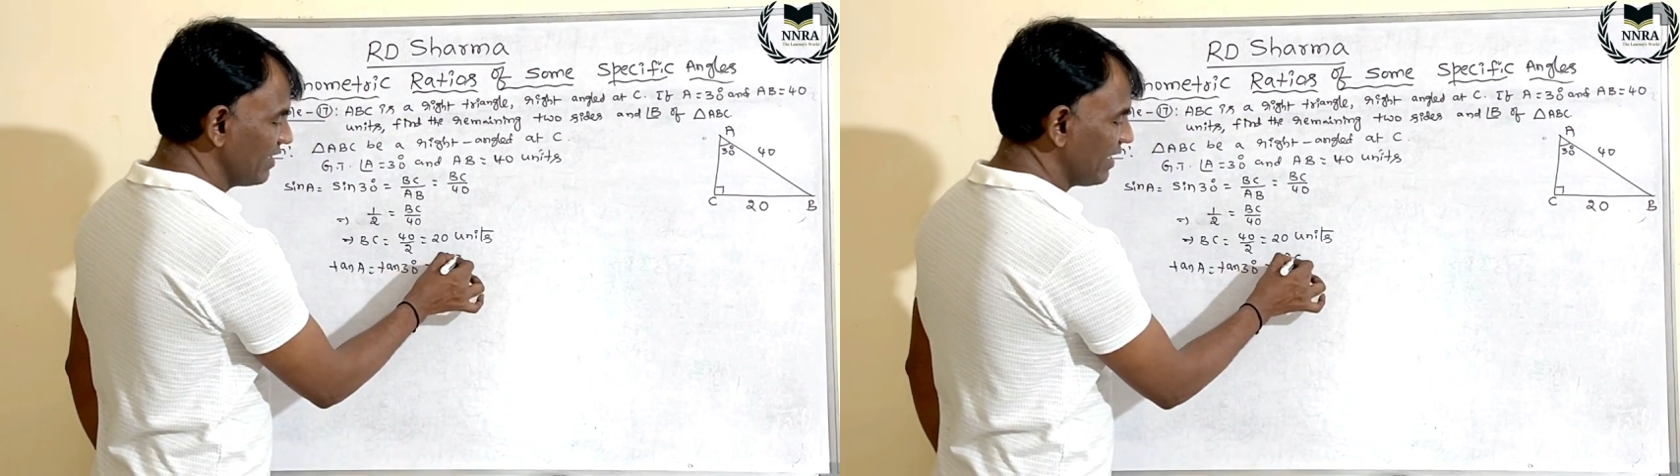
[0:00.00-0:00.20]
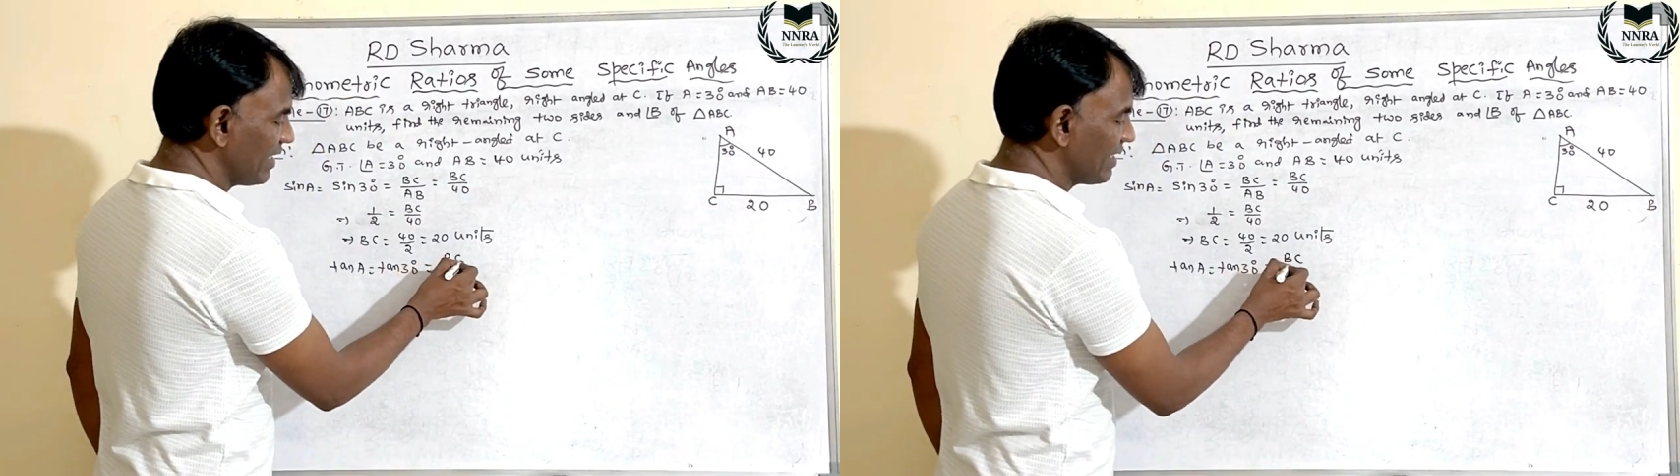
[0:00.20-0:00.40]

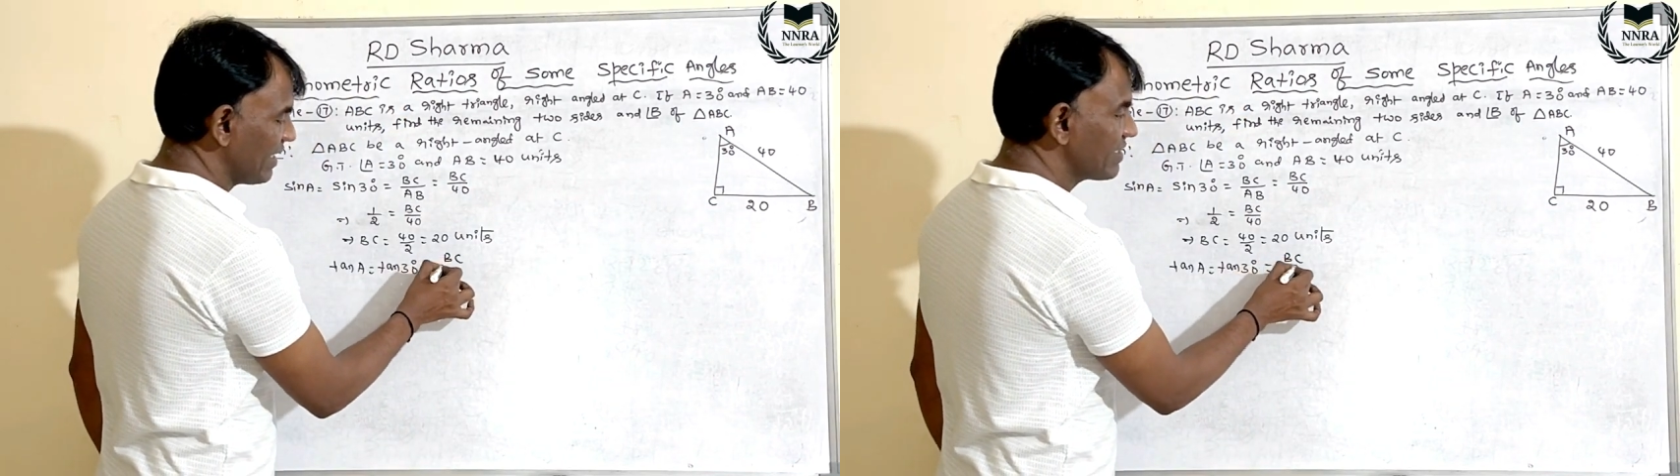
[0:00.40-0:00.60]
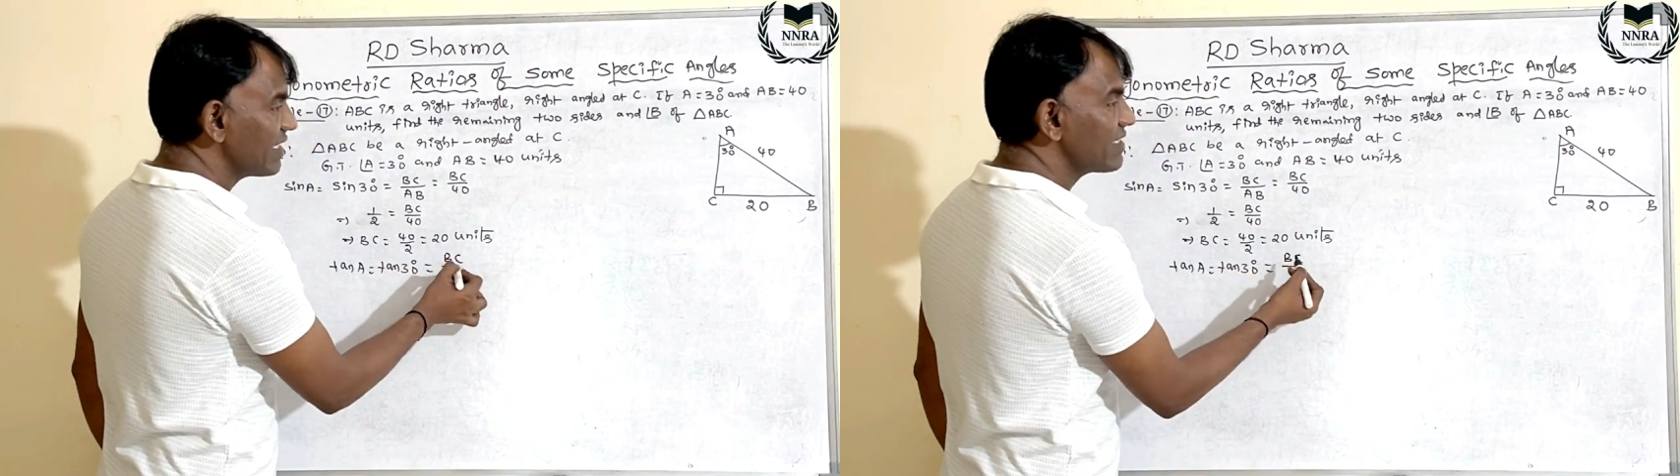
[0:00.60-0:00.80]
And
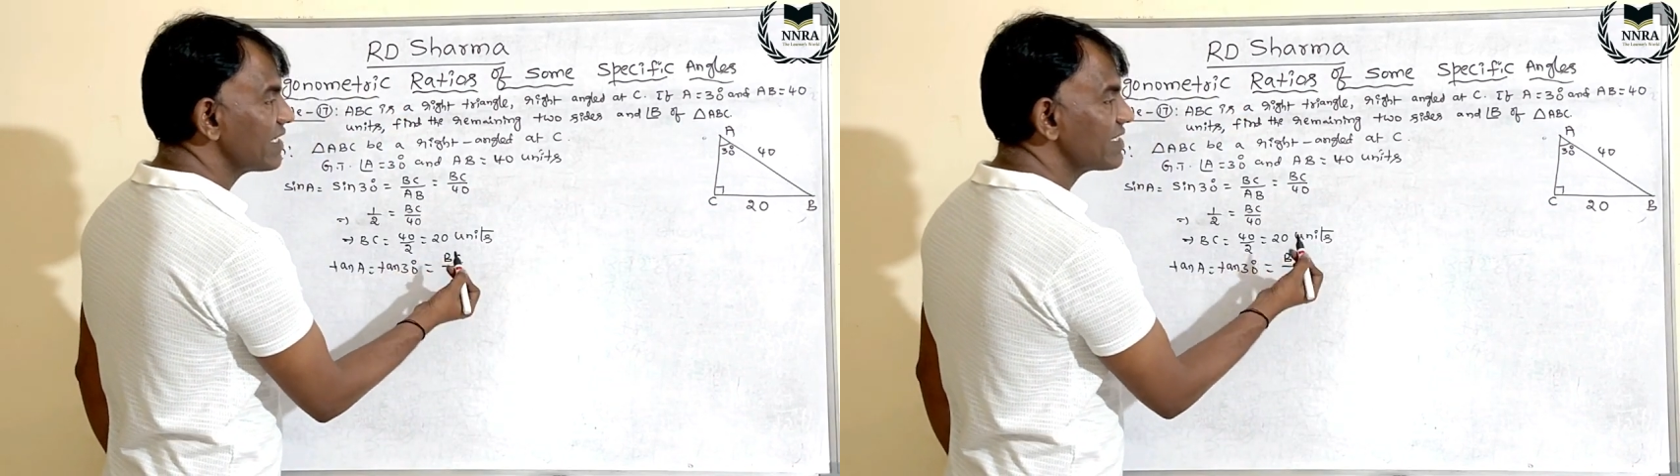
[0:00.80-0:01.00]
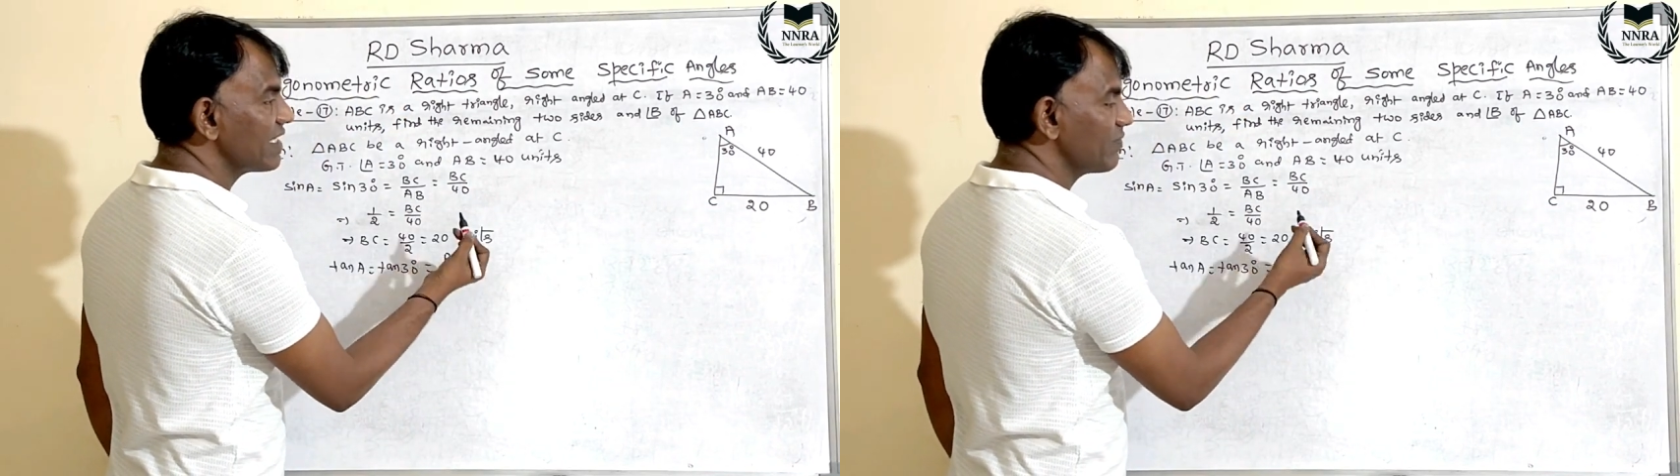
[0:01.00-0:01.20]

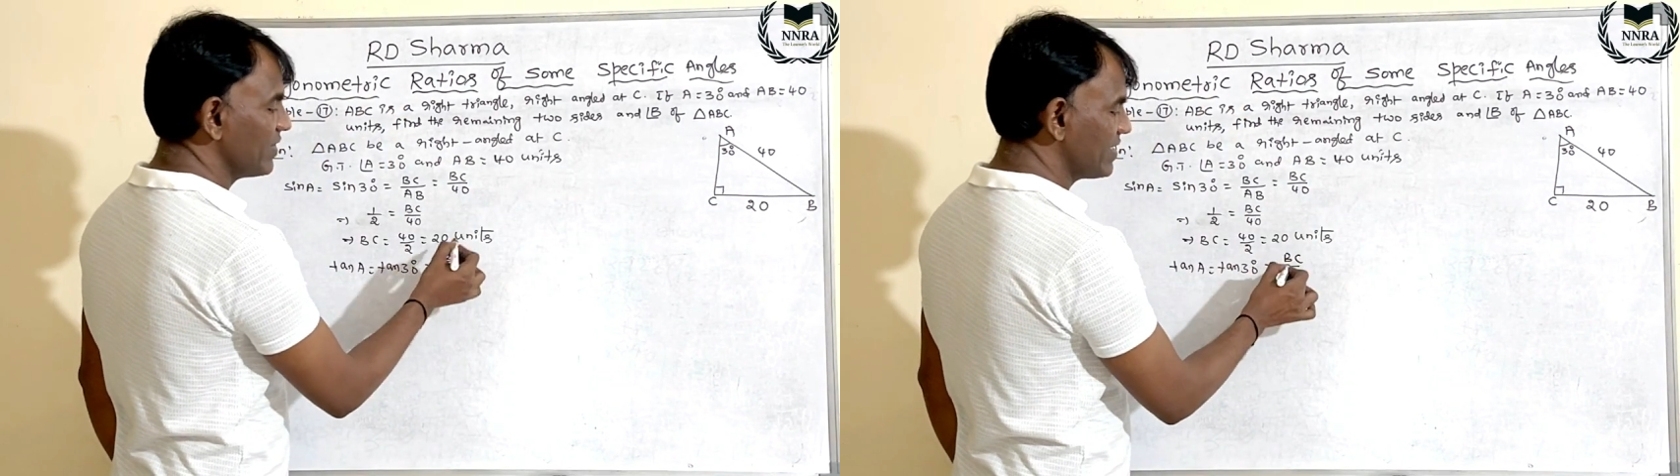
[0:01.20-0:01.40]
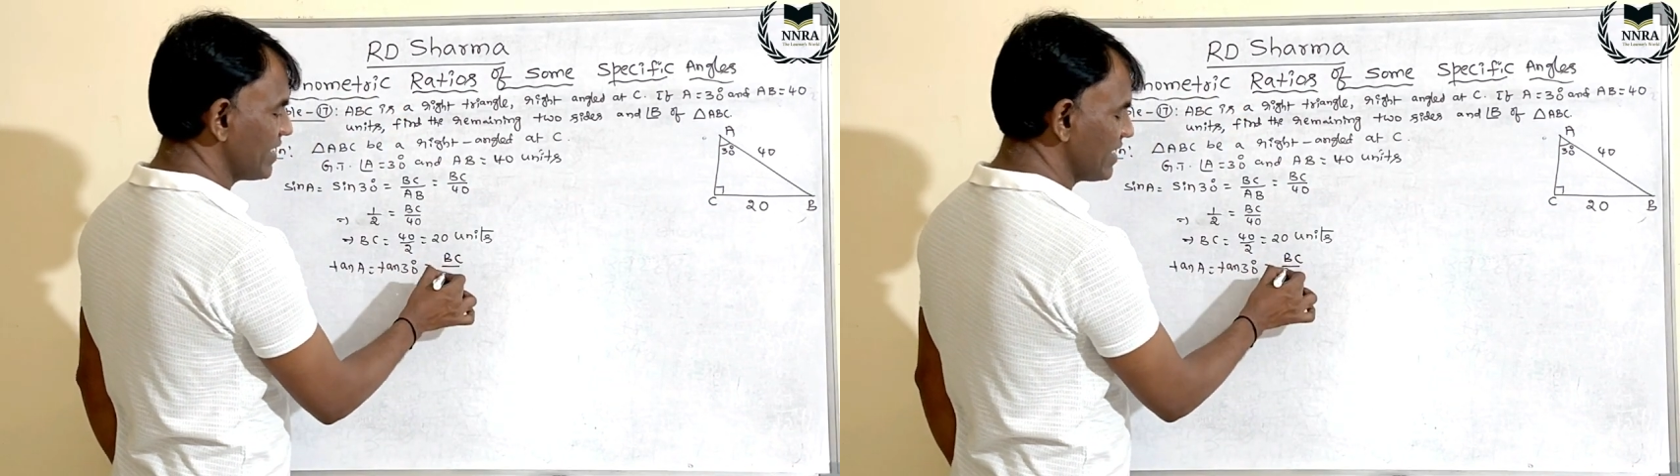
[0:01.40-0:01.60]
adjacent side
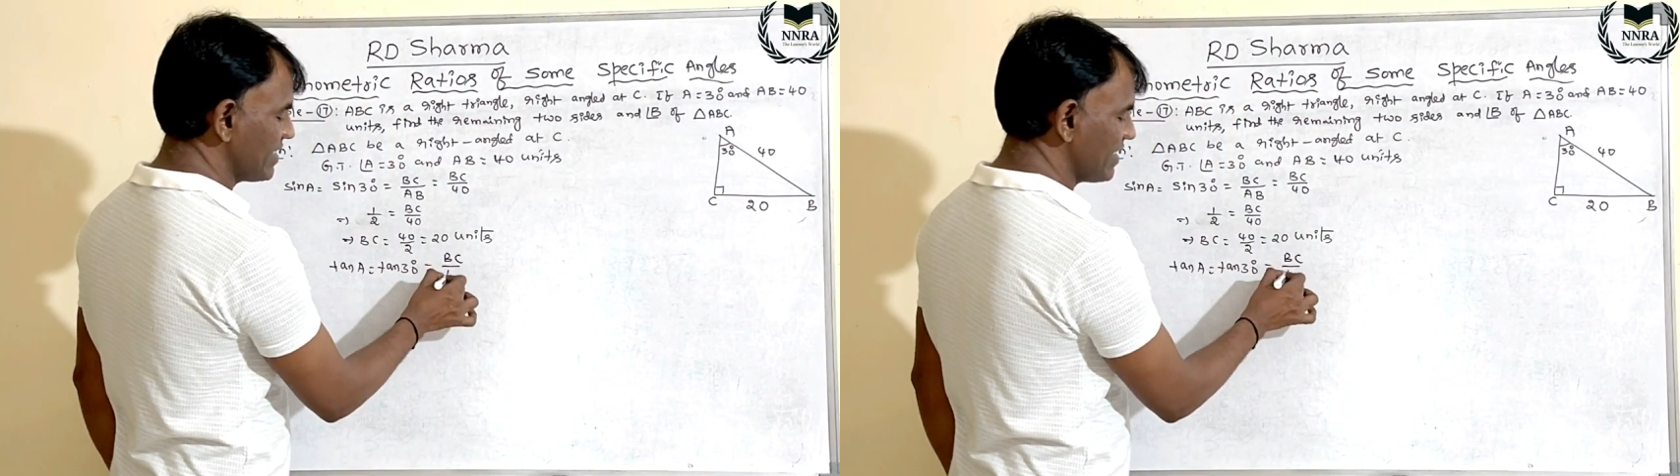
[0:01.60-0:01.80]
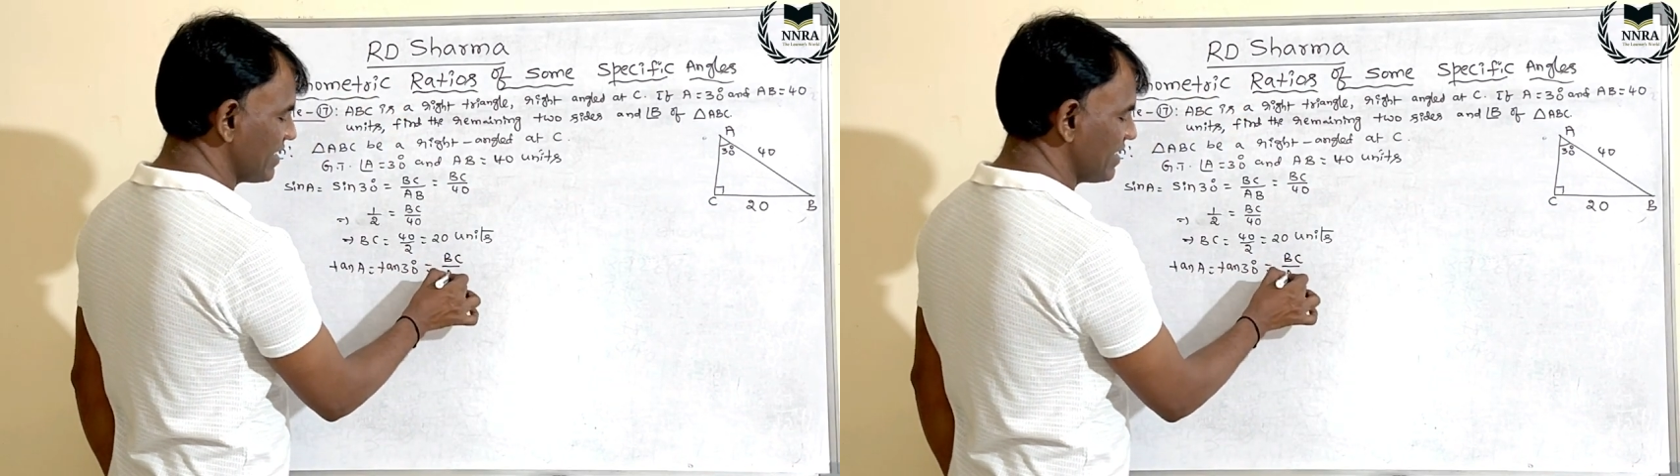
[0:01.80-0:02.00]
means
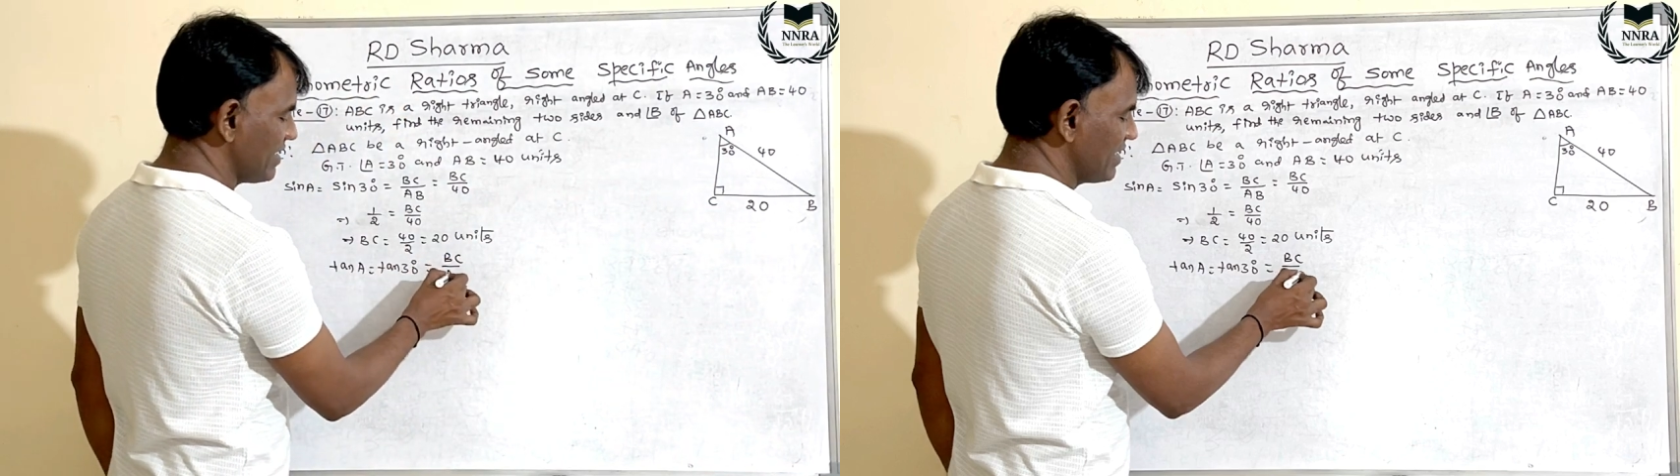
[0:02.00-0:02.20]
AC na?